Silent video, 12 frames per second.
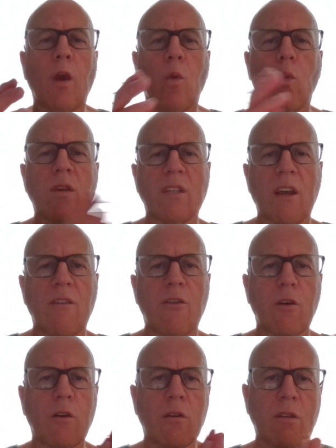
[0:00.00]

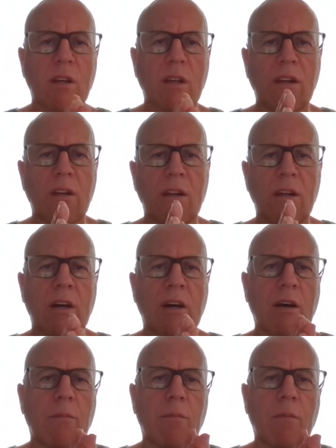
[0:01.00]
receivers and
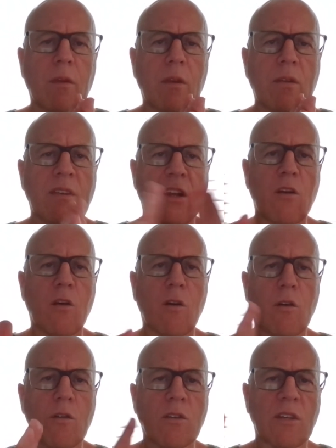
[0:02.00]

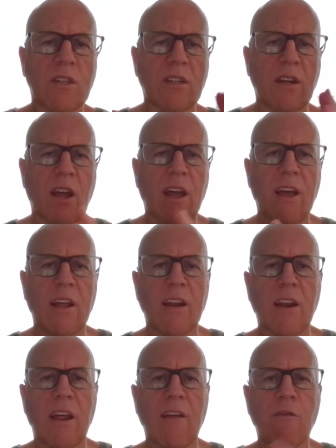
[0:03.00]
senders and
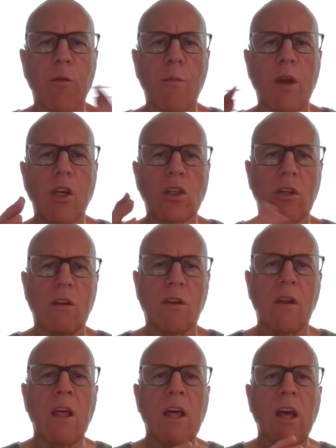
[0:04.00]

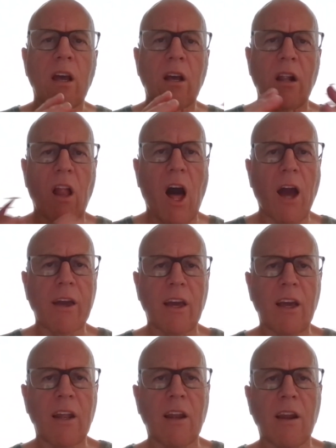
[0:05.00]
information
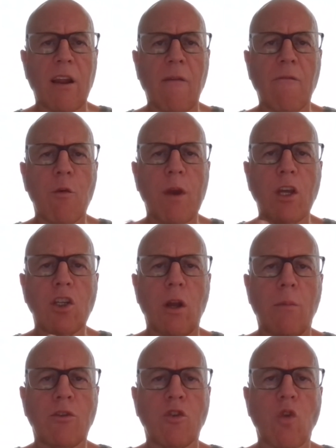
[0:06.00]
clogging and information
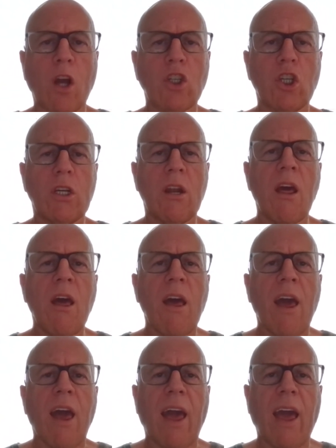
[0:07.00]
obstruction.
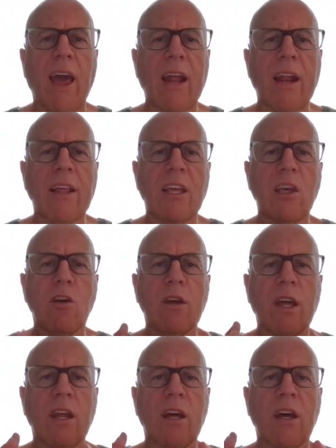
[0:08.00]
And I think you'll
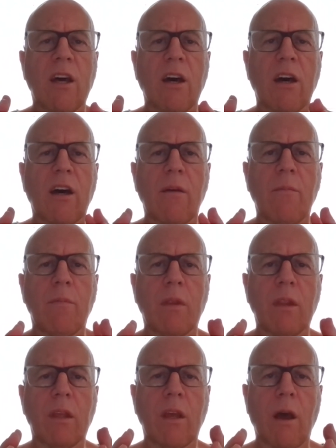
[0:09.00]
get
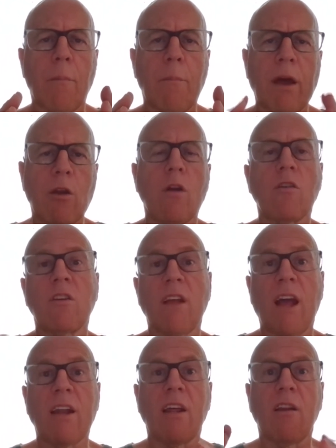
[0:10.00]
a better
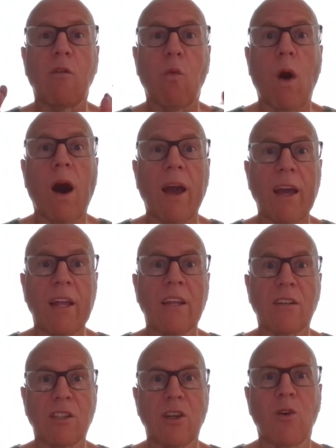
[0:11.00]
understanding of why it
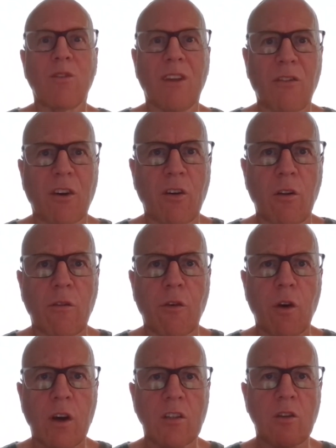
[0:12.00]
is so difficult
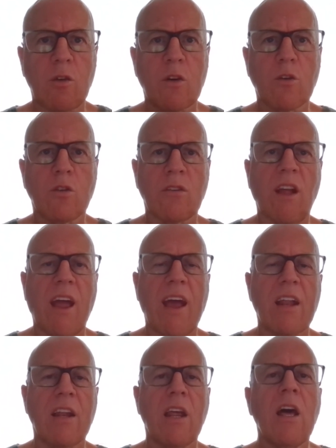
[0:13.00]
for us to
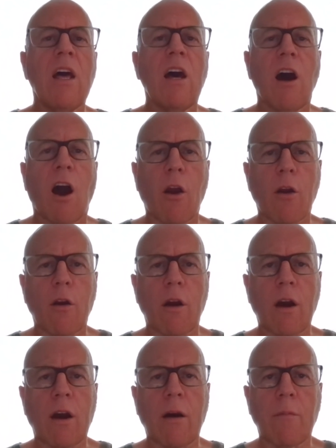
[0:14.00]
understand
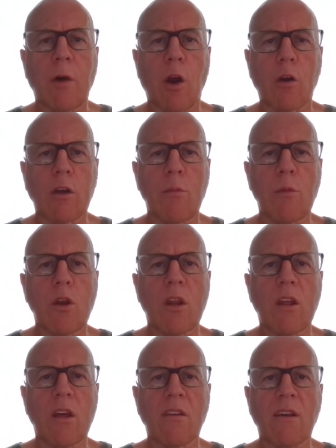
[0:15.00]
our
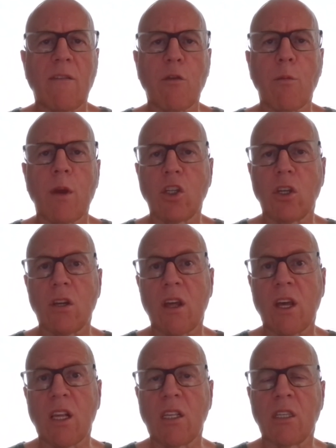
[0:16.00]
community's information
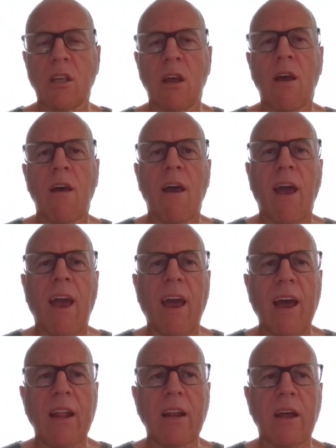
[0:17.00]
needs.
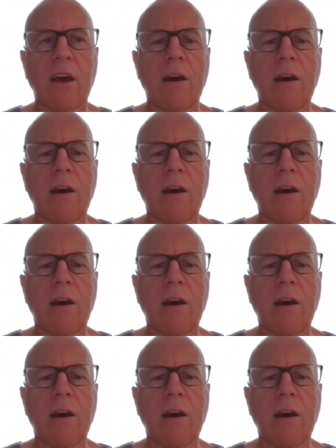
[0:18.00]
And